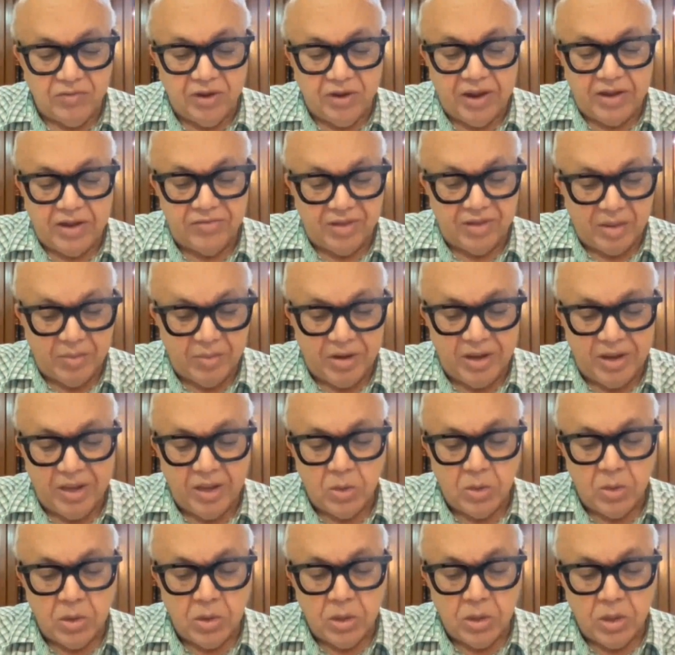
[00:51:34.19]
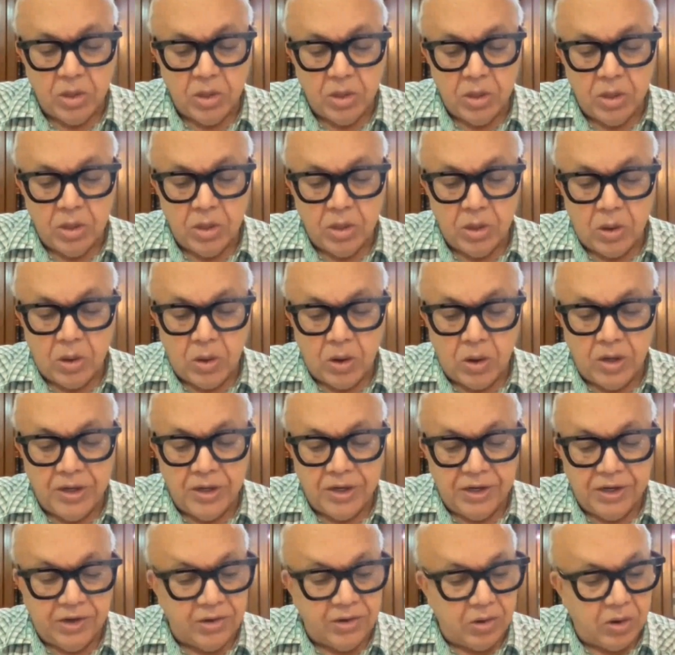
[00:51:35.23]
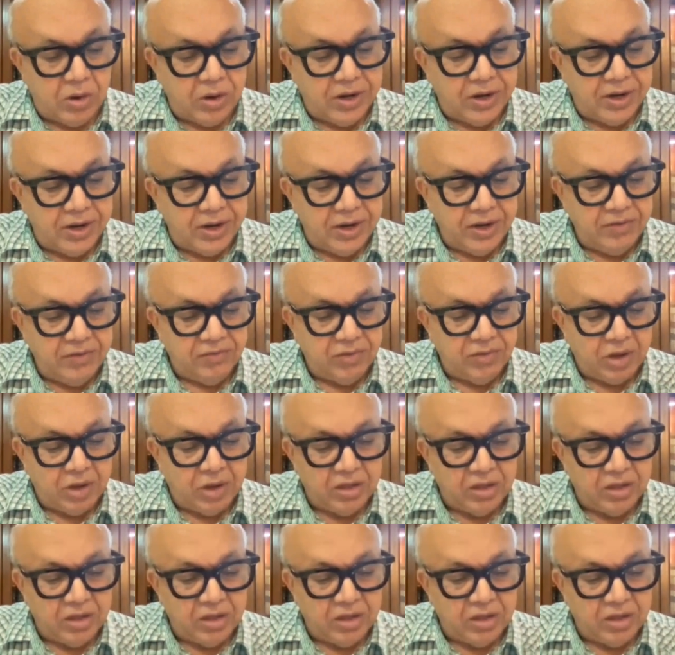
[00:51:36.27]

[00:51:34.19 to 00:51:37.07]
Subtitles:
for examining on interrogatories.